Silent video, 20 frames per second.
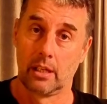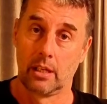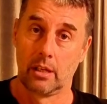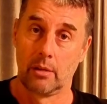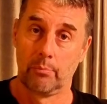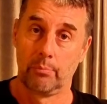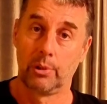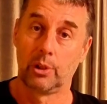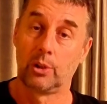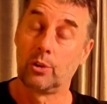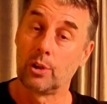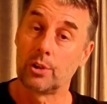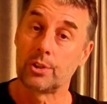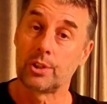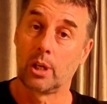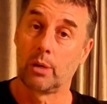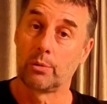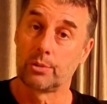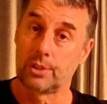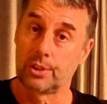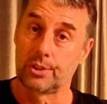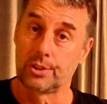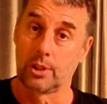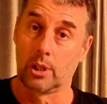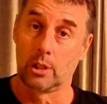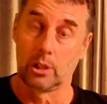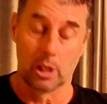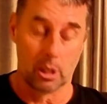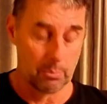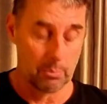because I was a
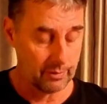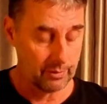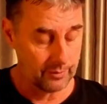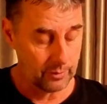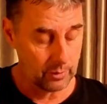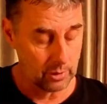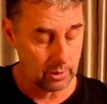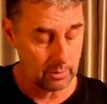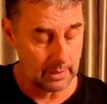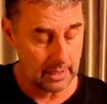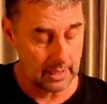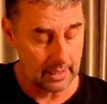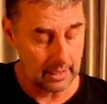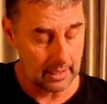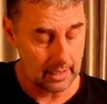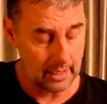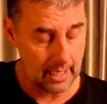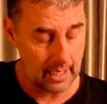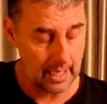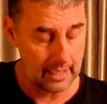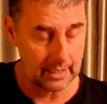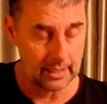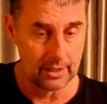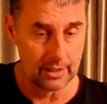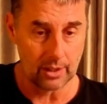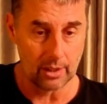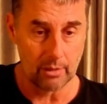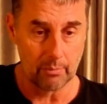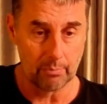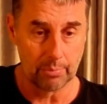solo performer and
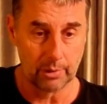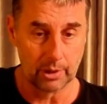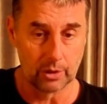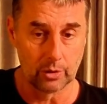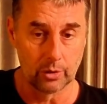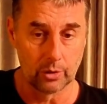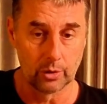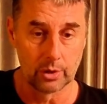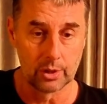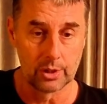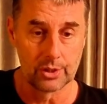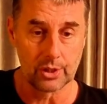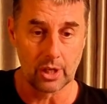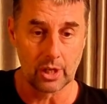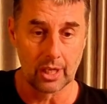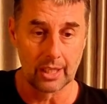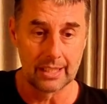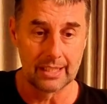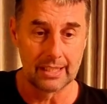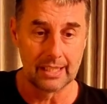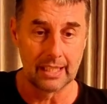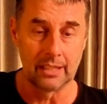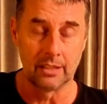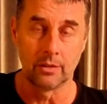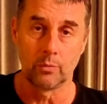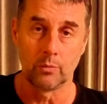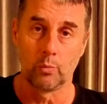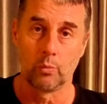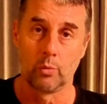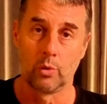because I
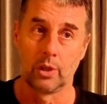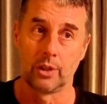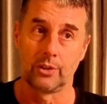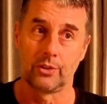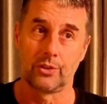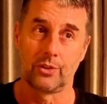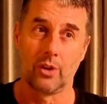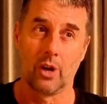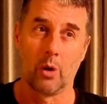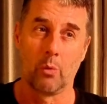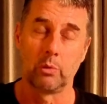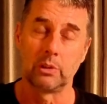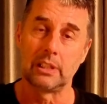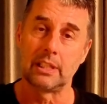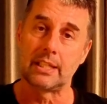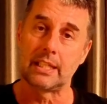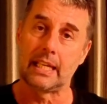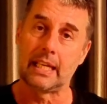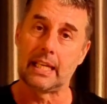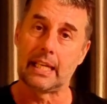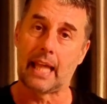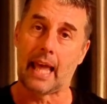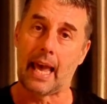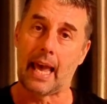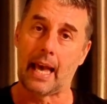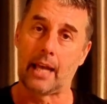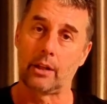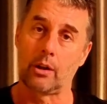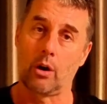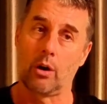wanted to get out
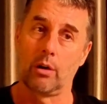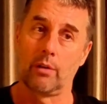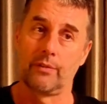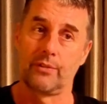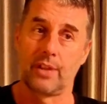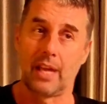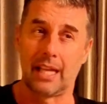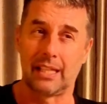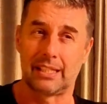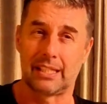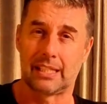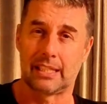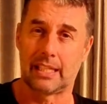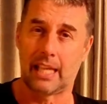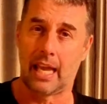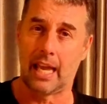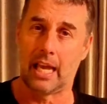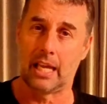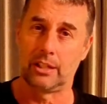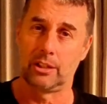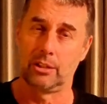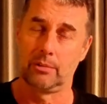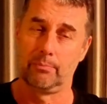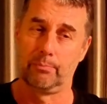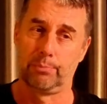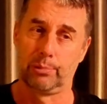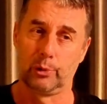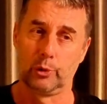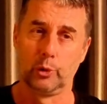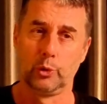of that standard
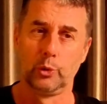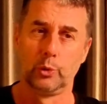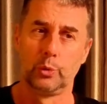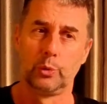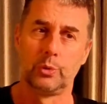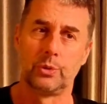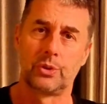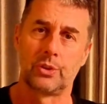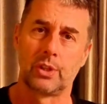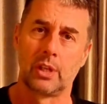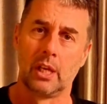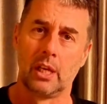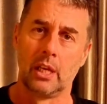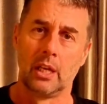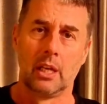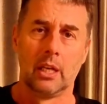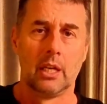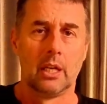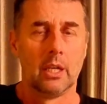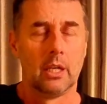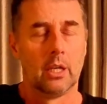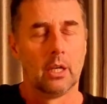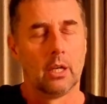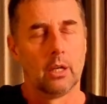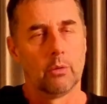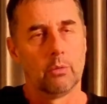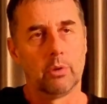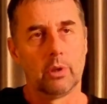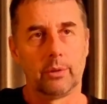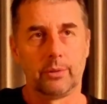blues,
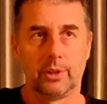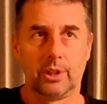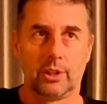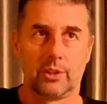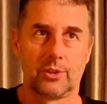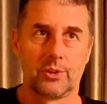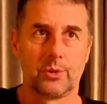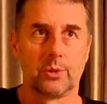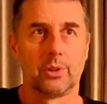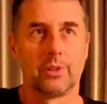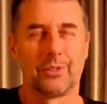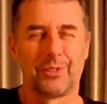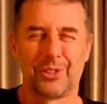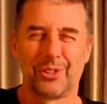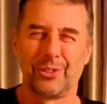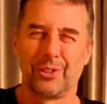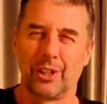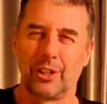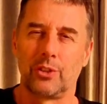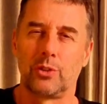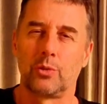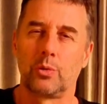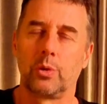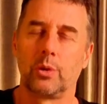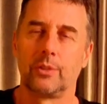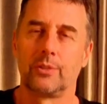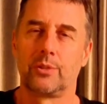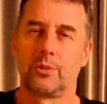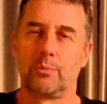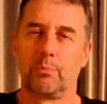what you'd sort of
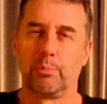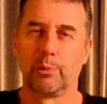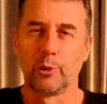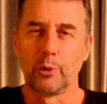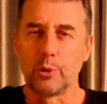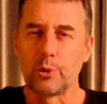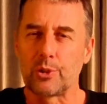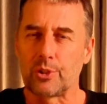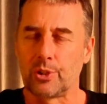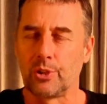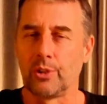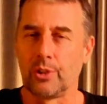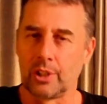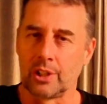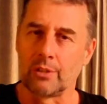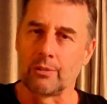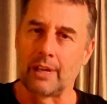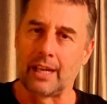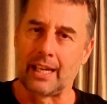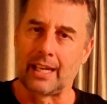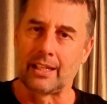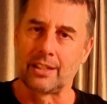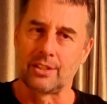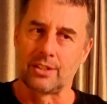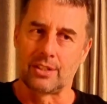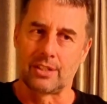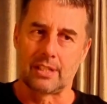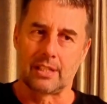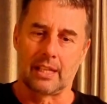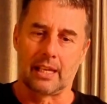blues turnarounds,
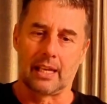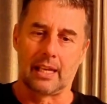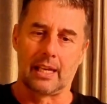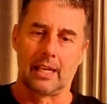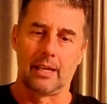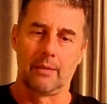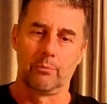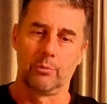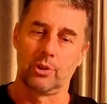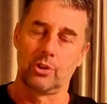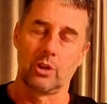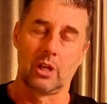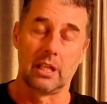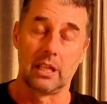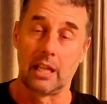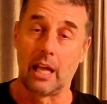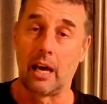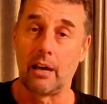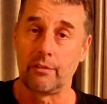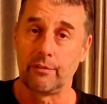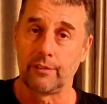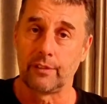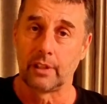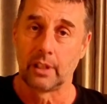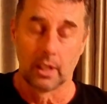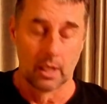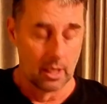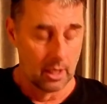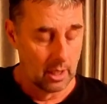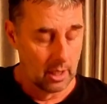which I love,
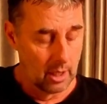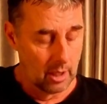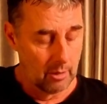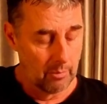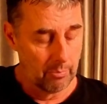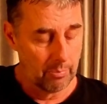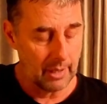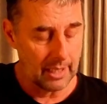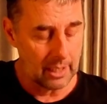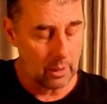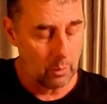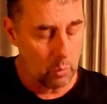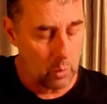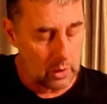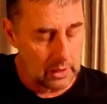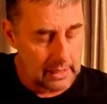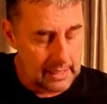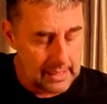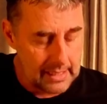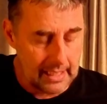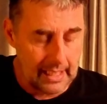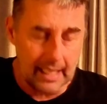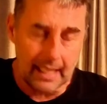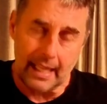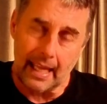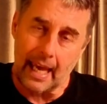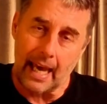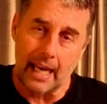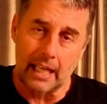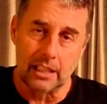but I wanted to get
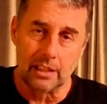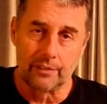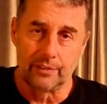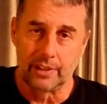out of,